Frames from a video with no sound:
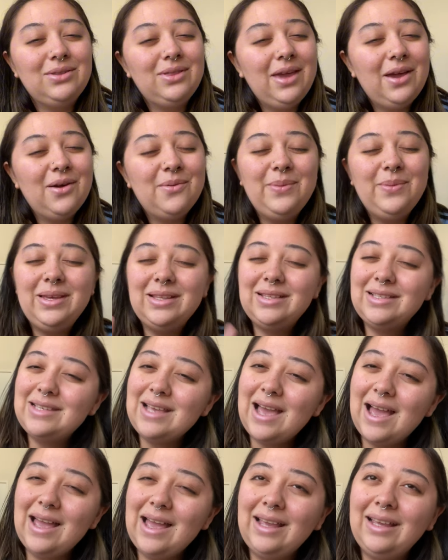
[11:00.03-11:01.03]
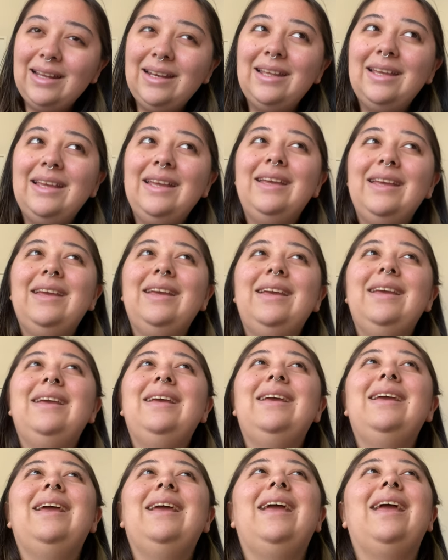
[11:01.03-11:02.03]
they help me inside.
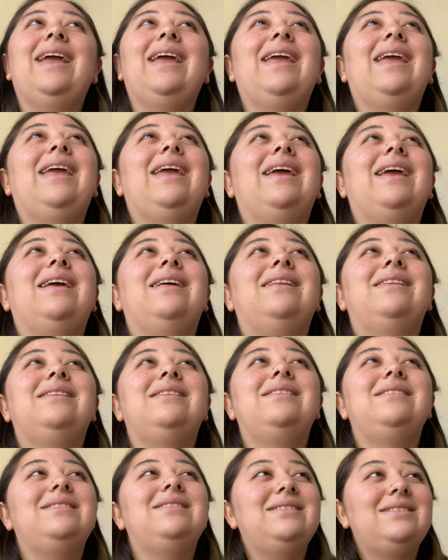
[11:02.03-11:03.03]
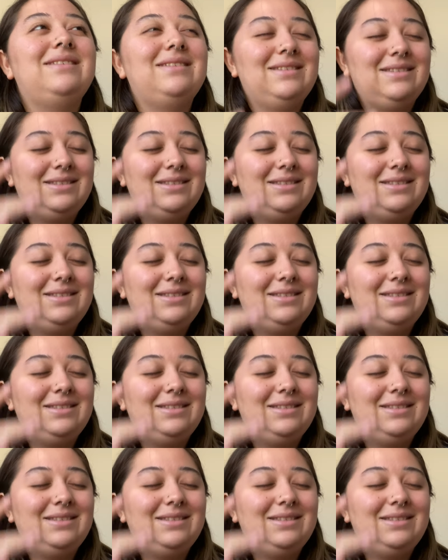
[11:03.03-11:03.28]
And